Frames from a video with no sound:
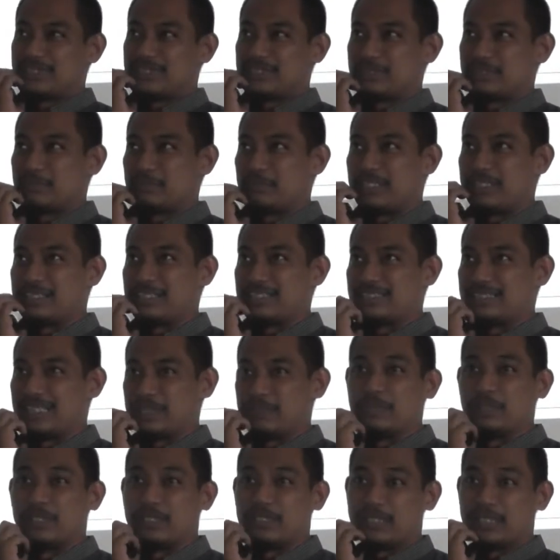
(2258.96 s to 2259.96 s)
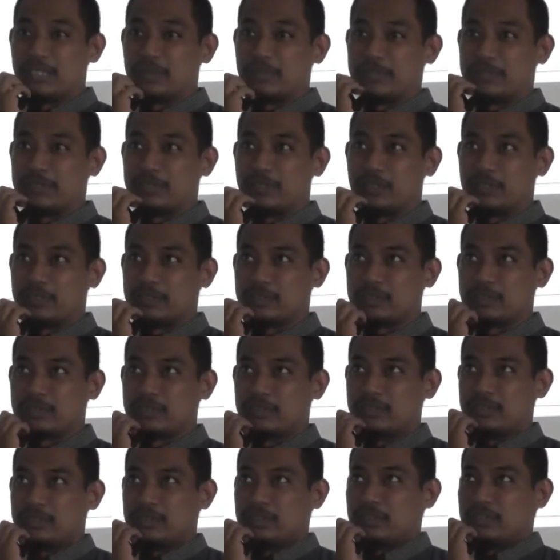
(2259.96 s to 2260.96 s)
making statement like that, because
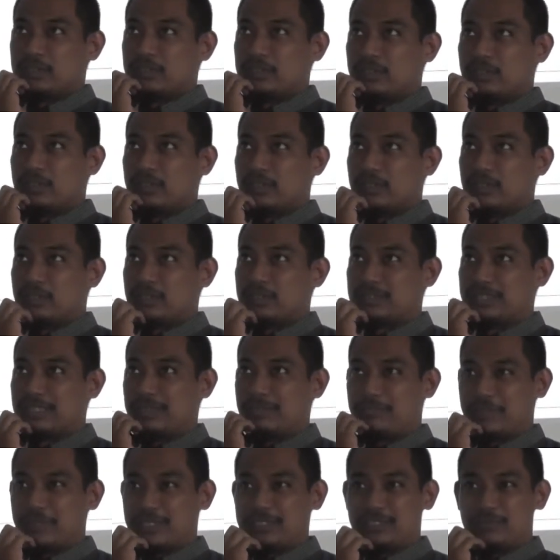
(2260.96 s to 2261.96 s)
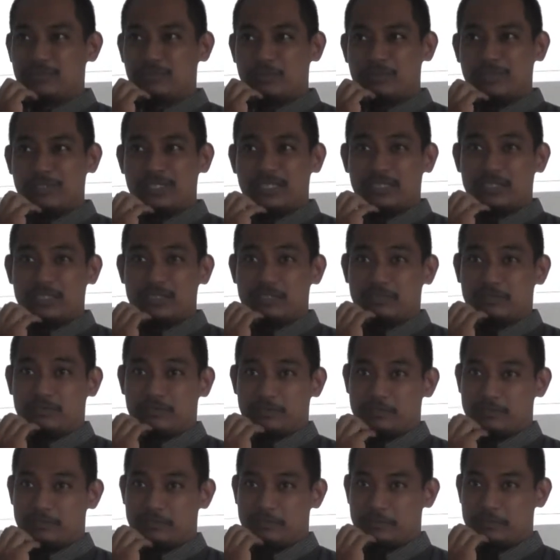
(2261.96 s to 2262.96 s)
the impression will be negative.
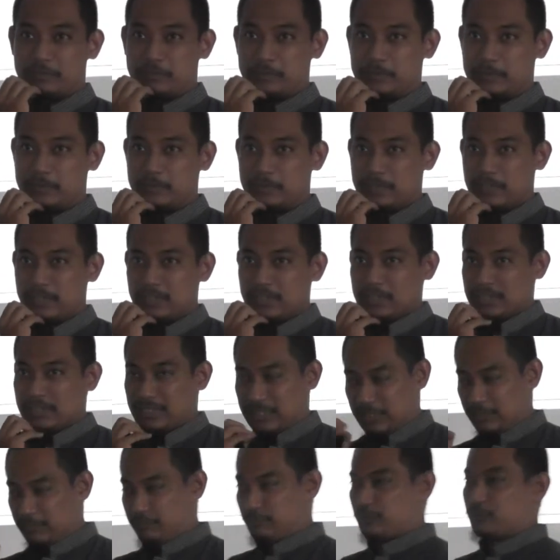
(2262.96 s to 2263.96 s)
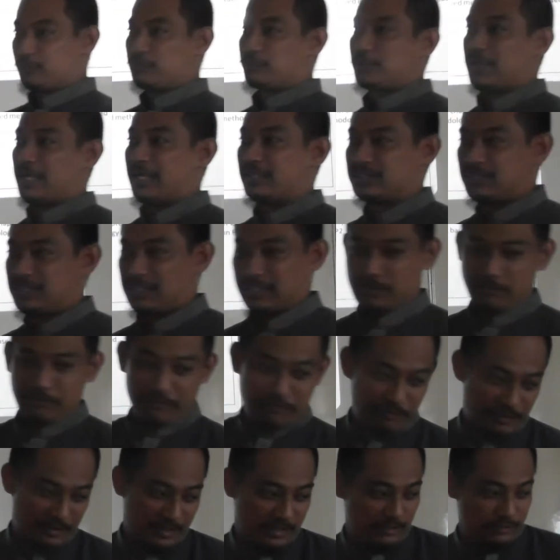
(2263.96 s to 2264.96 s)
If you actually
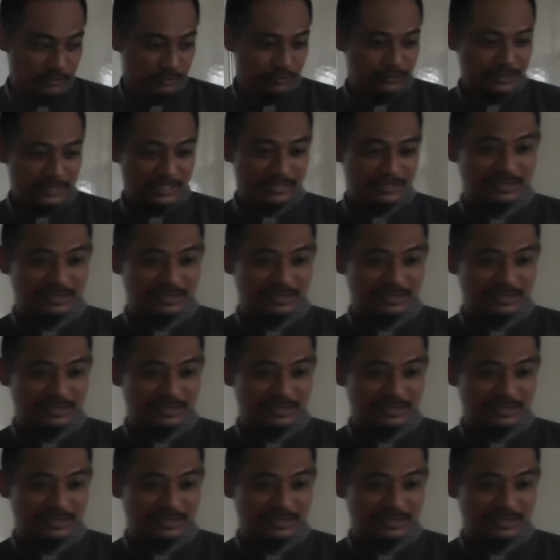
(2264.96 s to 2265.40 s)
fail to get